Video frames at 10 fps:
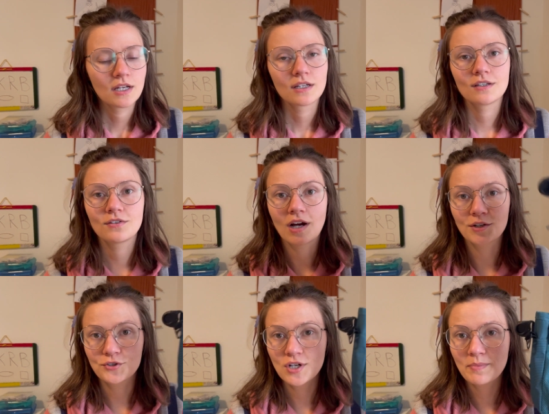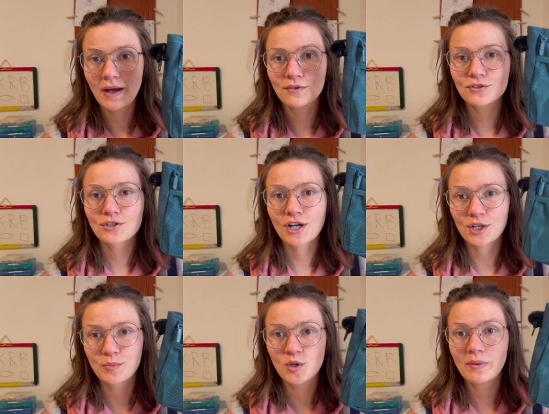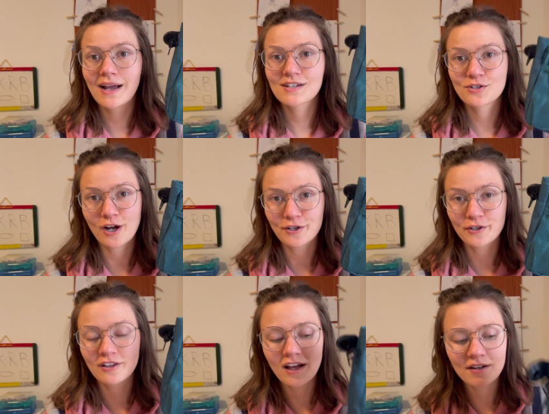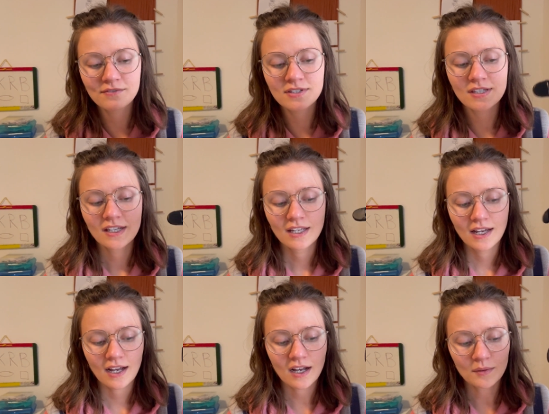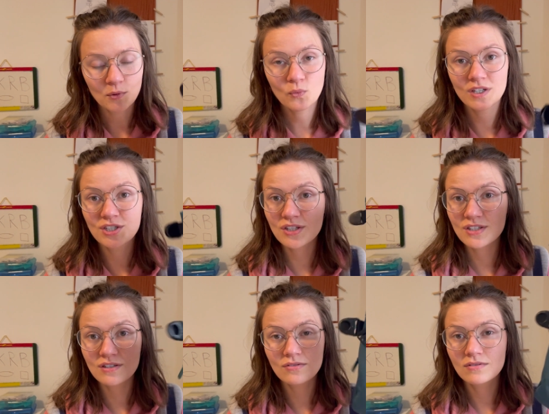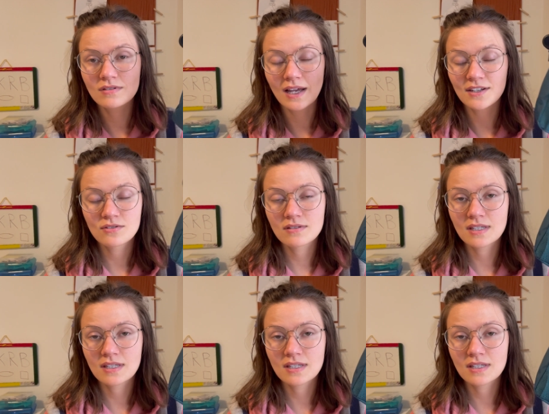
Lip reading: You got your treat pouch, you got your poo bags, you got your gloves. I use